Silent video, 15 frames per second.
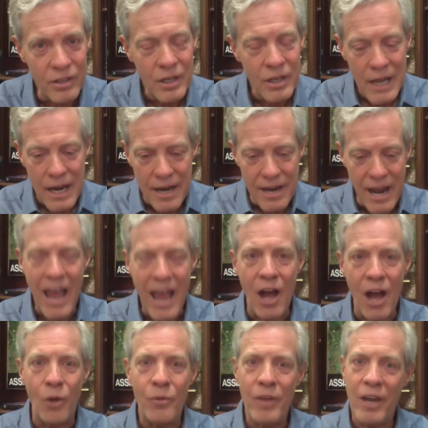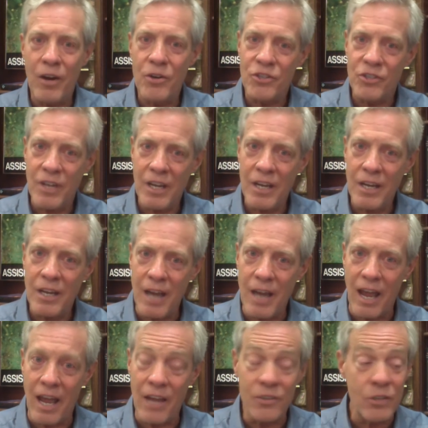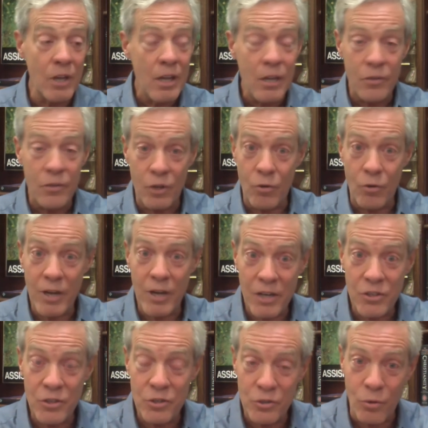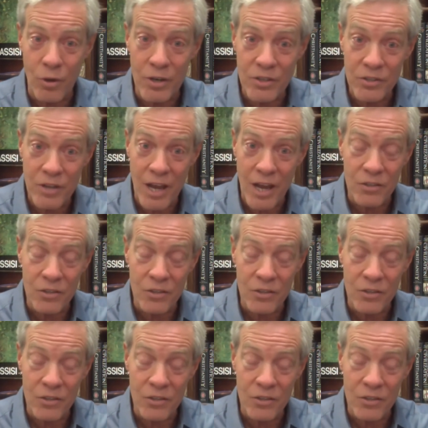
Now they are seen as, the creation story says,